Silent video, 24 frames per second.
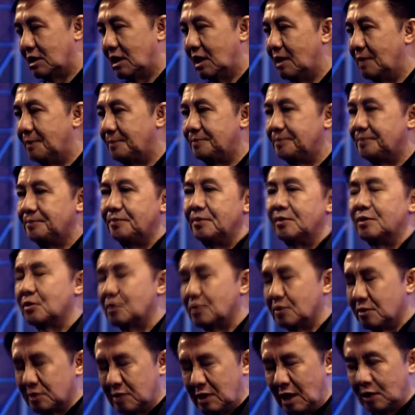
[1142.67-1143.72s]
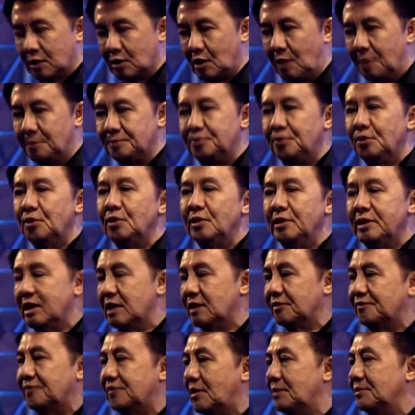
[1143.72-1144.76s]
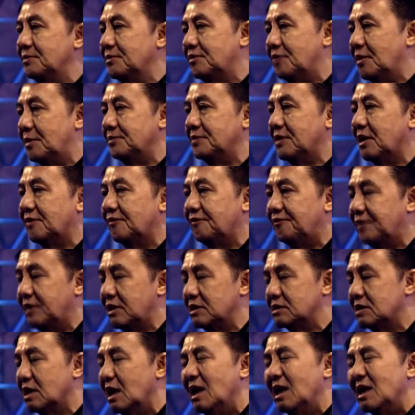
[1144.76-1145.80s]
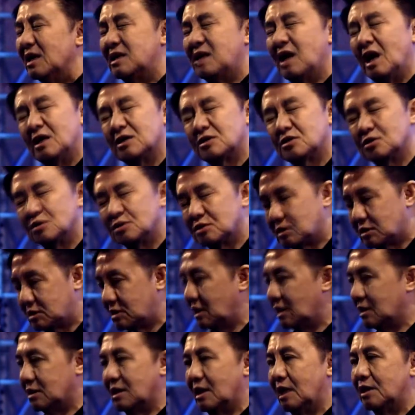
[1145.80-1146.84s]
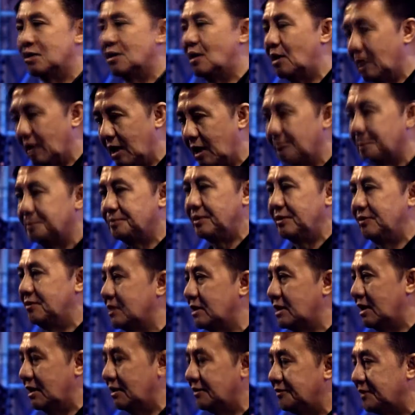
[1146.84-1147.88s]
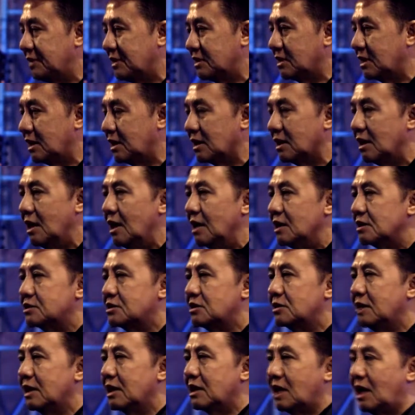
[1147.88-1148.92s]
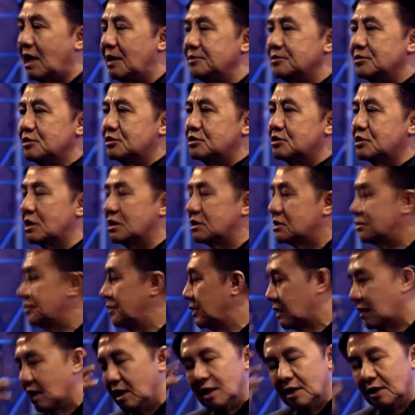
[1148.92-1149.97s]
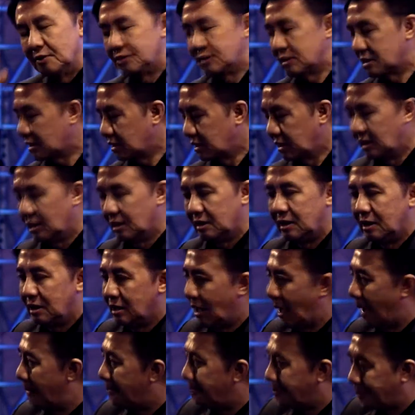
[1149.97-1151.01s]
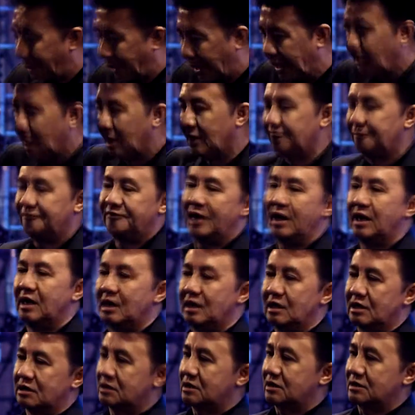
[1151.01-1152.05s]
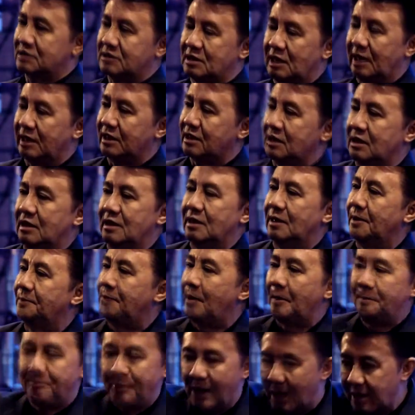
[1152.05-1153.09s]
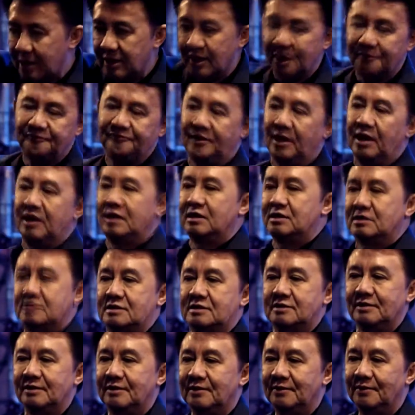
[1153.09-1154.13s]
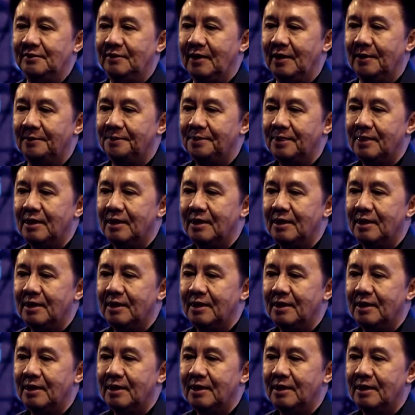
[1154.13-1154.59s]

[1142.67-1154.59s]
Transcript: they are they got bullying from, from their friends. They are so sad. They are not happy with everything. So they come to church with, with really a pale face. It's like a papaya face. Yeah?